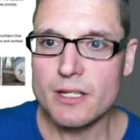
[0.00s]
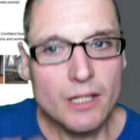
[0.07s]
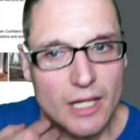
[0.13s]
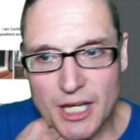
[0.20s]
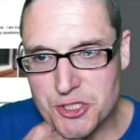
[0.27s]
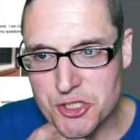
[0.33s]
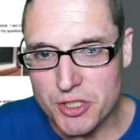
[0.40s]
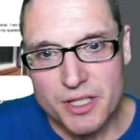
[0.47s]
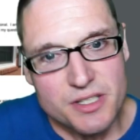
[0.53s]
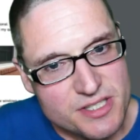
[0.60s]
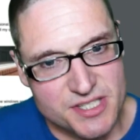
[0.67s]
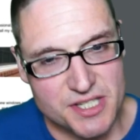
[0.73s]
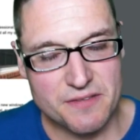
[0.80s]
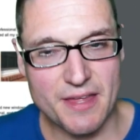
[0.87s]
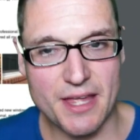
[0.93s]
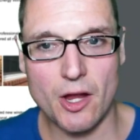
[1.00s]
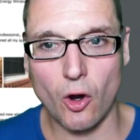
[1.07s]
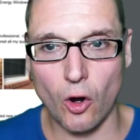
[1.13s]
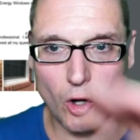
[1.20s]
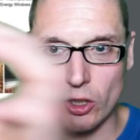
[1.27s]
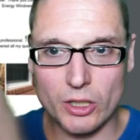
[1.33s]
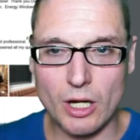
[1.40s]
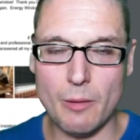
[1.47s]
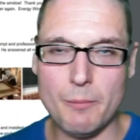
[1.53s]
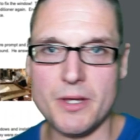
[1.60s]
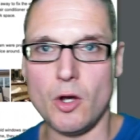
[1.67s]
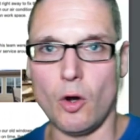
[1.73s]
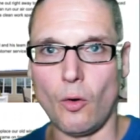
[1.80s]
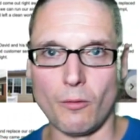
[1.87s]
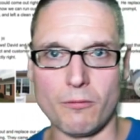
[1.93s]
as you can see, they are coming
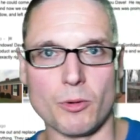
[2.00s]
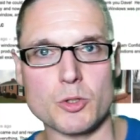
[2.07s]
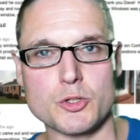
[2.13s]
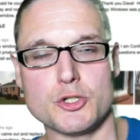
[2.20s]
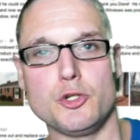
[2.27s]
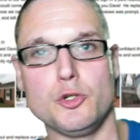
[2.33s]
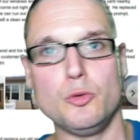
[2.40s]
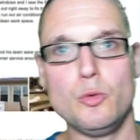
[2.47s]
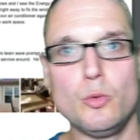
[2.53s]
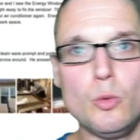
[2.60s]
over to